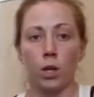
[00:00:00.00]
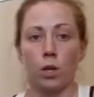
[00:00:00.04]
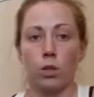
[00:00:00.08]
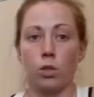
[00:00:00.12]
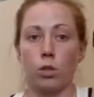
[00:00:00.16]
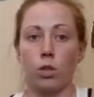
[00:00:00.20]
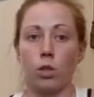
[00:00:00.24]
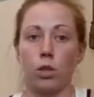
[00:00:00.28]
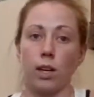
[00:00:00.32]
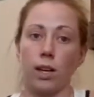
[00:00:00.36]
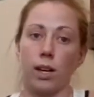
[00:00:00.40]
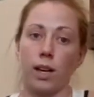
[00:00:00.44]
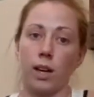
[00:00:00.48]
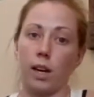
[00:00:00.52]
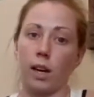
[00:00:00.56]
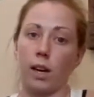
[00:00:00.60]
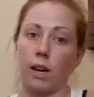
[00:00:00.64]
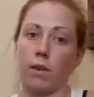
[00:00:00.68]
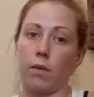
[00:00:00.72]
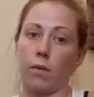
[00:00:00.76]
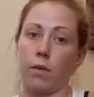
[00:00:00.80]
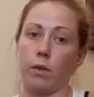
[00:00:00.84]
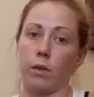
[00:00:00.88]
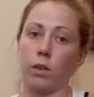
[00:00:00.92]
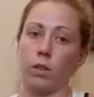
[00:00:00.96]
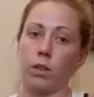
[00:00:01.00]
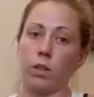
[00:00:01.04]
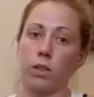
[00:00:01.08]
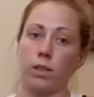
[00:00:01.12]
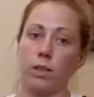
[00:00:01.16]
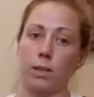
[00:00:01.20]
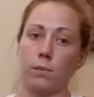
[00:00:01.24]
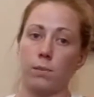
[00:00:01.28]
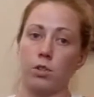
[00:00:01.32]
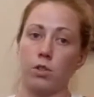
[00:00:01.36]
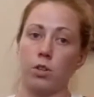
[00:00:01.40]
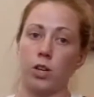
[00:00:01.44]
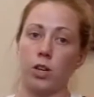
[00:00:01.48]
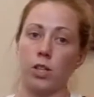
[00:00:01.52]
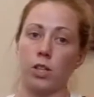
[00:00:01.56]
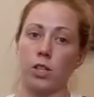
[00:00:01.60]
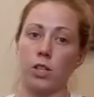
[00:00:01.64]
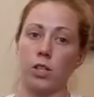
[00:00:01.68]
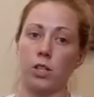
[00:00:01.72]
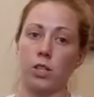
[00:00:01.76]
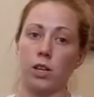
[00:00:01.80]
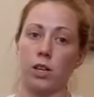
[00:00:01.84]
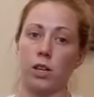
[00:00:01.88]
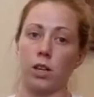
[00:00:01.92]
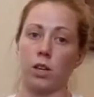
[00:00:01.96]
So you're going to have some
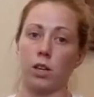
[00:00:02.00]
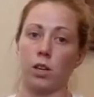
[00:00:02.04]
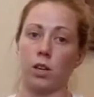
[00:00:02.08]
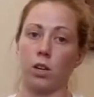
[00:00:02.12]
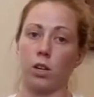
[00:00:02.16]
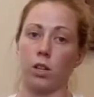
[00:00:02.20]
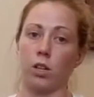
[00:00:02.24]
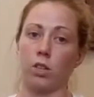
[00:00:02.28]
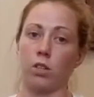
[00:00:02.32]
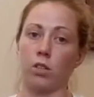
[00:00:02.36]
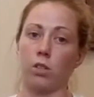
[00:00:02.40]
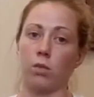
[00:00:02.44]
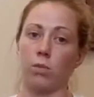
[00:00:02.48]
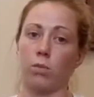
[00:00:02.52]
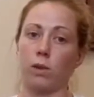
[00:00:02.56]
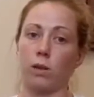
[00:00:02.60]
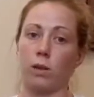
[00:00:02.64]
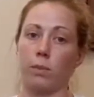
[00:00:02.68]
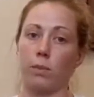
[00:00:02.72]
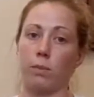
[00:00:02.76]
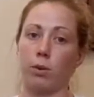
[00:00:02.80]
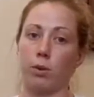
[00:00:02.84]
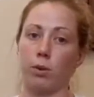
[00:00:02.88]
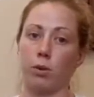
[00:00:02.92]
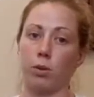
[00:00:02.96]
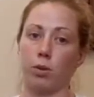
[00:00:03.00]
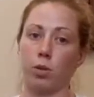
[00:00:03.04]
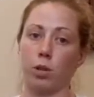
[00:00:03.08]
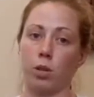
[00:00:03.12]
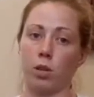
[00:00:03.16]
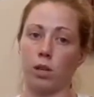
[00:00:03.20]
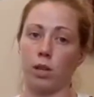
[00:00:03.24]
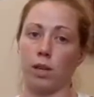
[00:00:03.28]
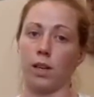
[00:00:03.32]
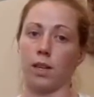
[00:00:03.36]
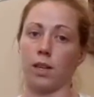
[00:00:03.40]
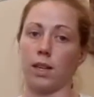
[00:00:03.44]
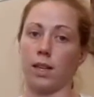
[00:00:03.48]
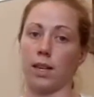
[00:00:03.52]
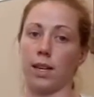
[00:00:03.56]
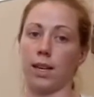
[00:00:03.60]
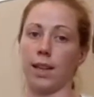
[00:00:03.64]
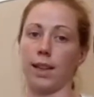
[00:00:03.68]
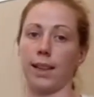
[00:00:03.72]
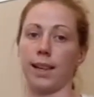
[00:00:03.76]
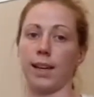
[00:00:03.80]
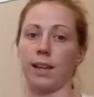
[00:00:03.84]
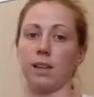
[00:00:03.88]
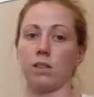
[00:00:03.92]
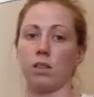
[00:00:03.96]
structures that are going to be put in
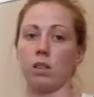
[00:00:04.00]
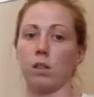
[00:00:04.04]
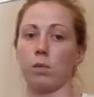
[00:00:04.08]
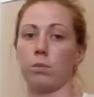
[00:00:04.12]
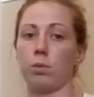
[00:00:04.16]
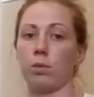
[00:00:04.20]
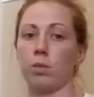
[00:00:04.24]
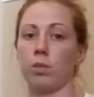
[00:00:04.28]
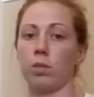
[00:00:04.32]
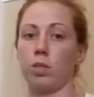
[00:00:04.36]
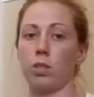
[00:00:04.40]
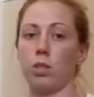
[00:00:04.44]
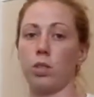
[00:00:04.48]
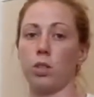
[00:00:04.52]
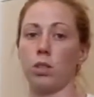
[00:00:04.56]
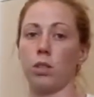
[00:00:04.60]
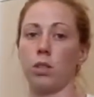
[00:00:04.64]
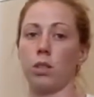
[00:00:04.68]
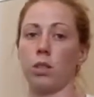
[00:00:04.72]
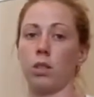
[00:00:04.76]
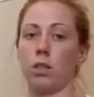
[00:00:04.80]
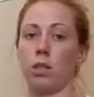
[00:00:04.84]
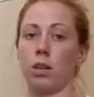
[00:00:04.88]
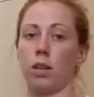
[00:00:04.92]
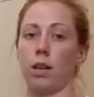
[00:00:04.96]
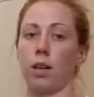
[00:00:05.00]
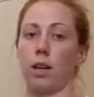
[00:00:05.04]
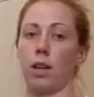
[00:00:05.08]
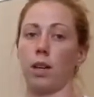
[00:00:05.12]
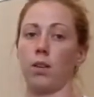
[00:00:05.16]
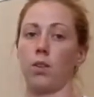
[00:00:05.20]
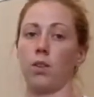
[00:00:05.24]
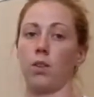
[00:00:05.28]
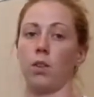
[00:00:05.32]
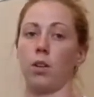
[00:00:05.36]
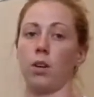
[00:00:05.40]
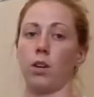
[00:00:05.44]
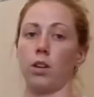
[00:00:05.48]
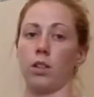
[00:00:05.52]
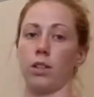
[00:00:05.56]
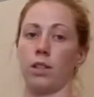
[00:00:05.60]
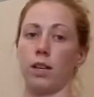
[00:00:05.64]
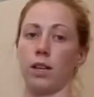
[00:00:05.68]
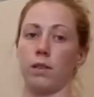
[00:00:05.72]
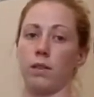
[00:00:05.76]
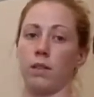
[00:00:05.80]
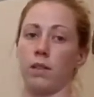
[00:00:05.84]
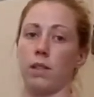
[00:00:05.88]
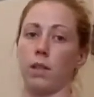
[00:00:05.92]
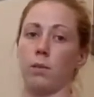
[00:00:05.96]
a lengthened position, and you're going to have